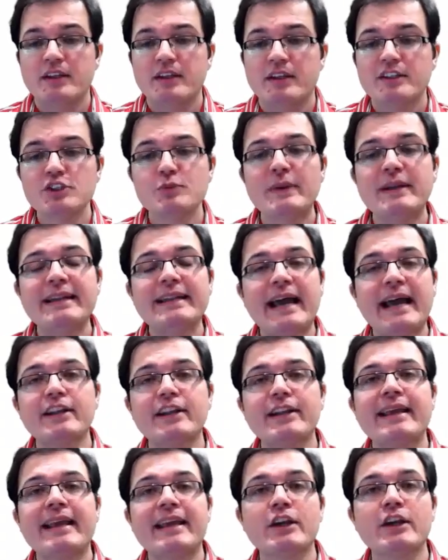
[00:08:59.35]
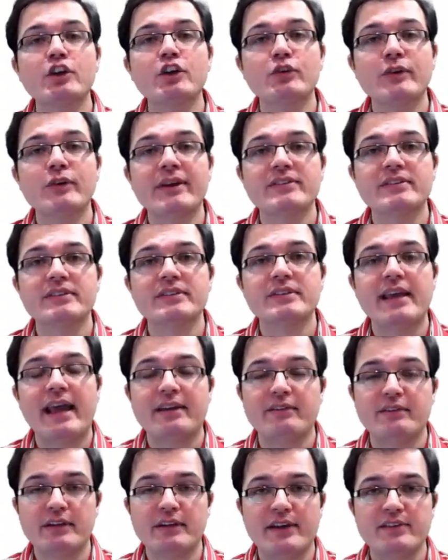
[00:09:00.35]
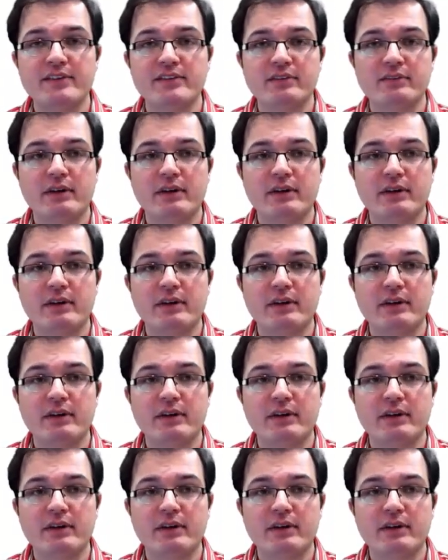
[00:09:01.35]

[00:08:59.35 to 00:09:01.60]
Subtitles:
This will likely increase advertising